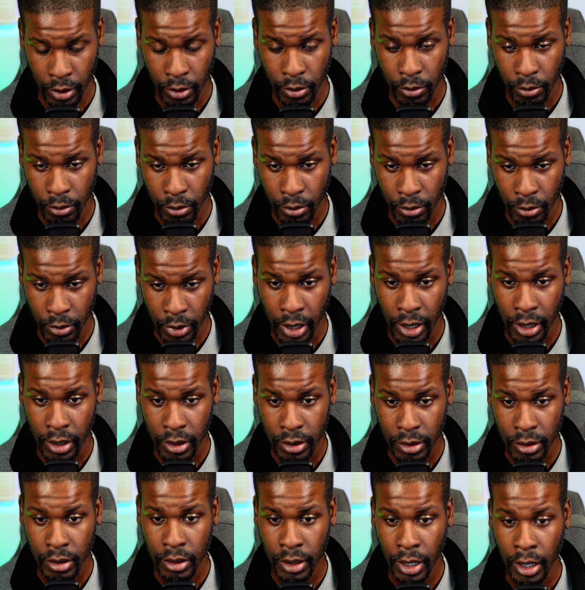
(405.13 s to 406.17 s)
Yes,
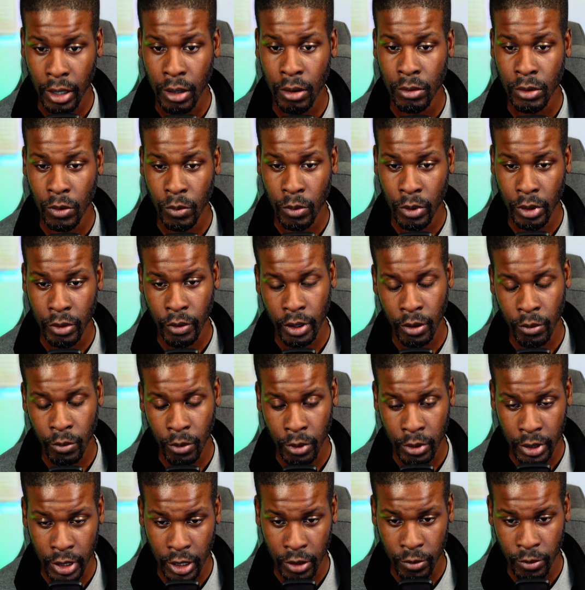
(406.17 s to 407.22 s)
like on the One Great Word
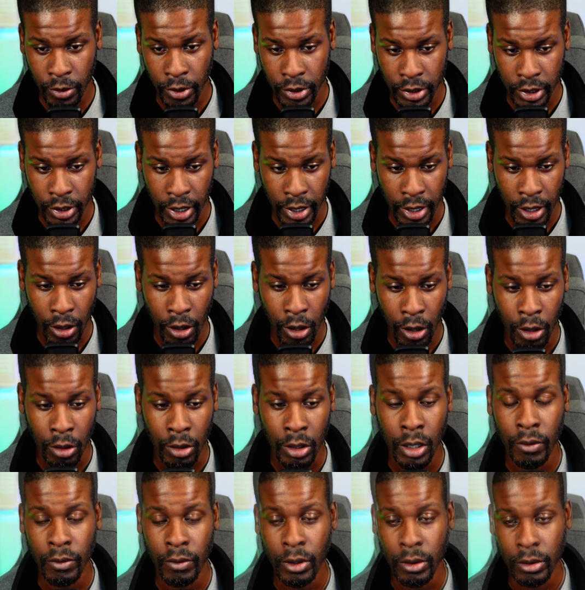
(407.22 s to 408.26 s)
Network, check out all of
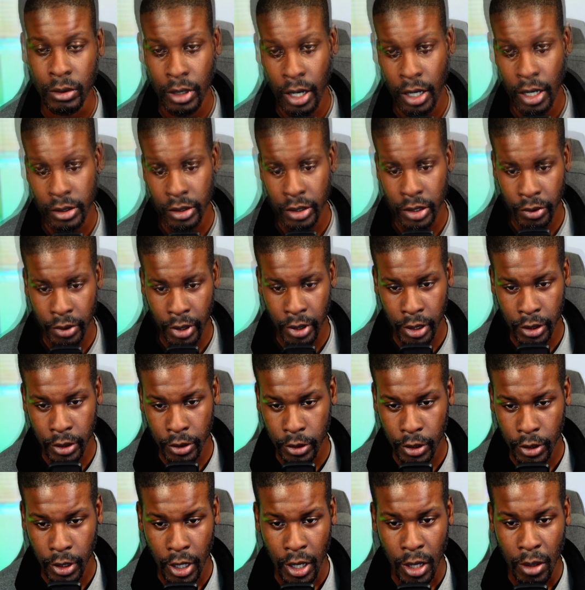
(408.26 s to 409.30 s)
those content creators.
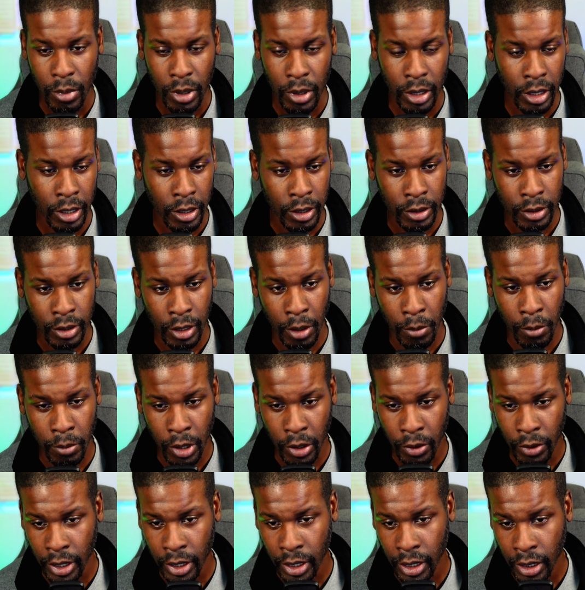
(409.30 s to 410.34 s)
But there's a
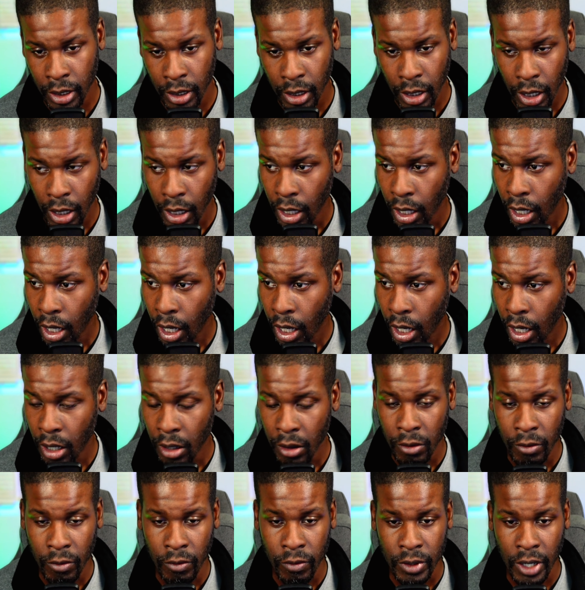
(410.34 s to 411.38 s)
myriad
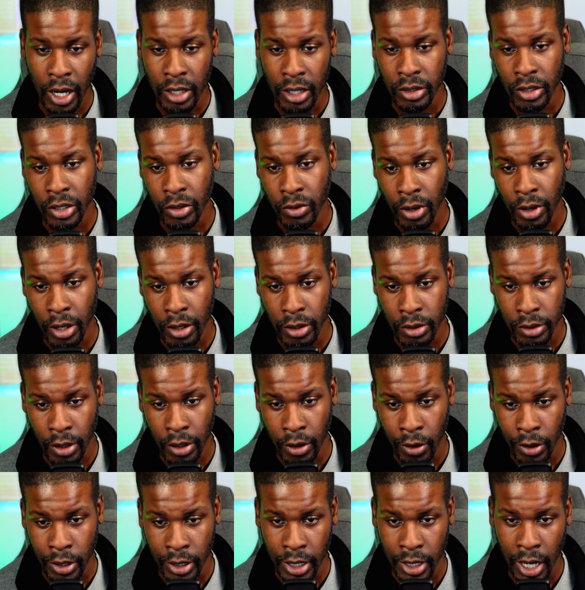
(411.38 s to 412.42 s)
of content creators that are
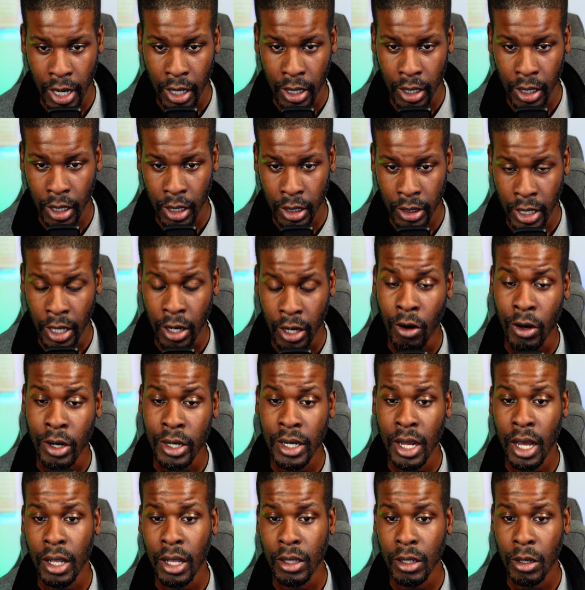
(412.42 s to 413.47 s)
not
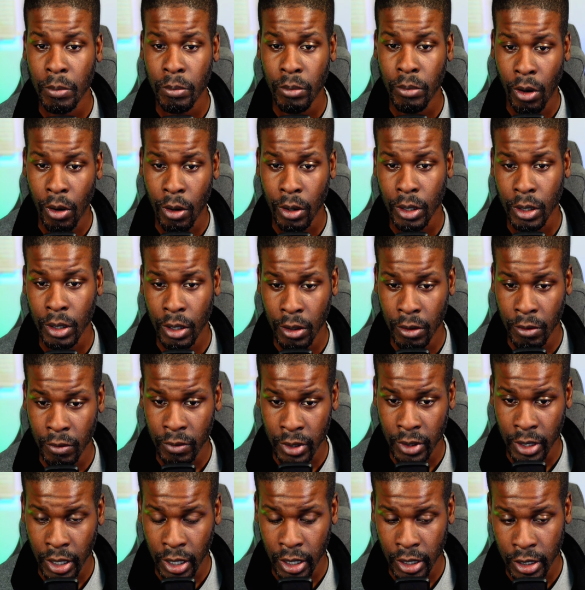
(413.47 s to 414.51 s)
a part of the
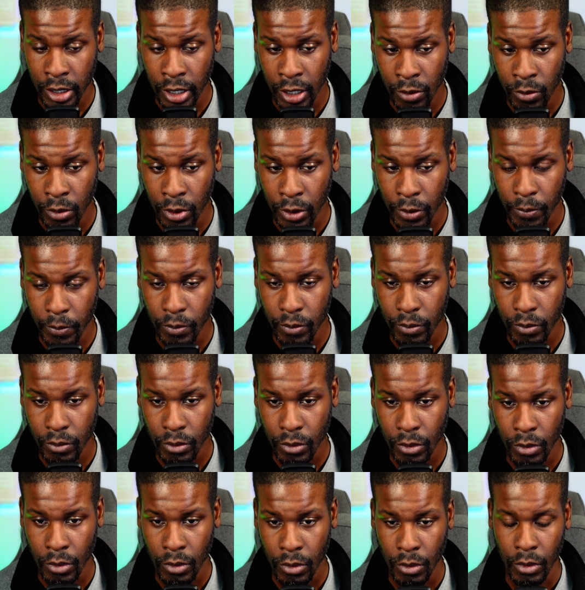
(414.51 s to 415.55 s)
network,
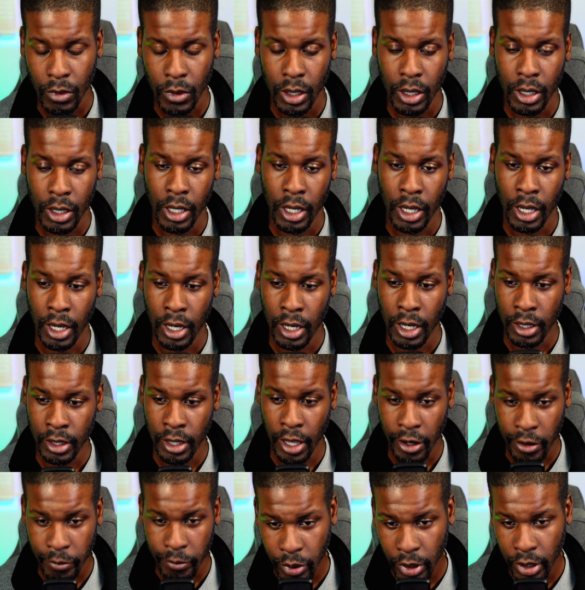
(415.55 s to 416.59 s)
and they are
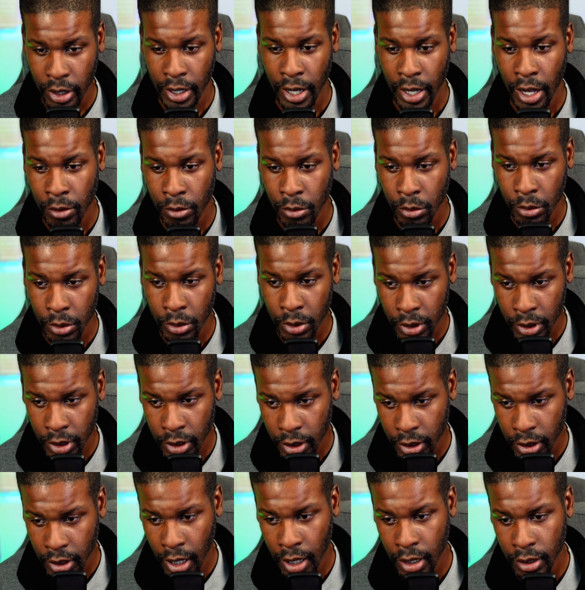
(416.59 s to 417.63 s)
putting out good
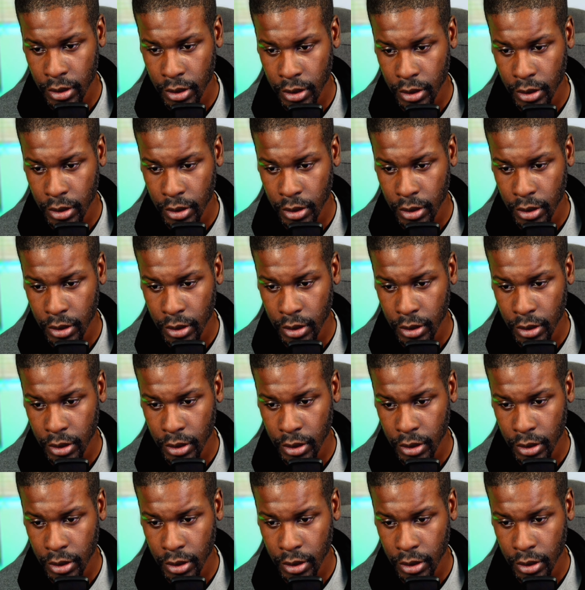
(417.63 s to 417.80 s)
content,